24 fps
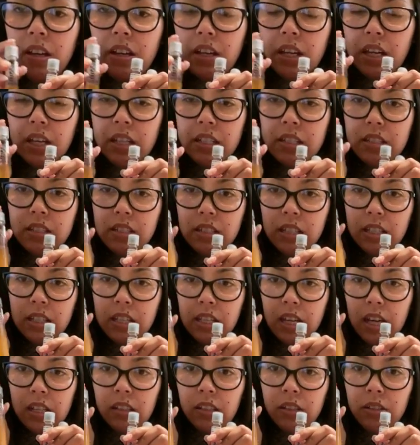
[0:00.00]
It's
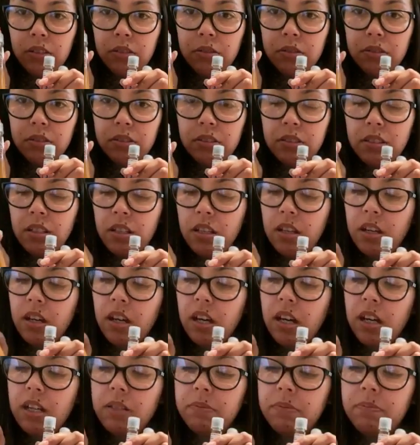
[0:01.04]
yellow,
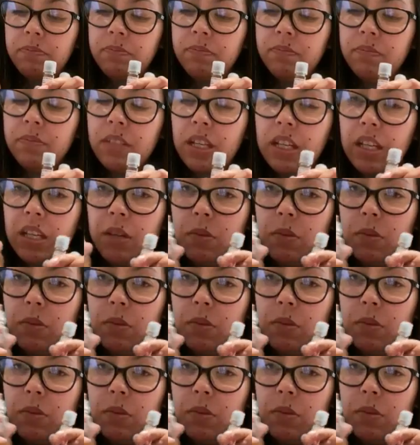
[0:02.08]
and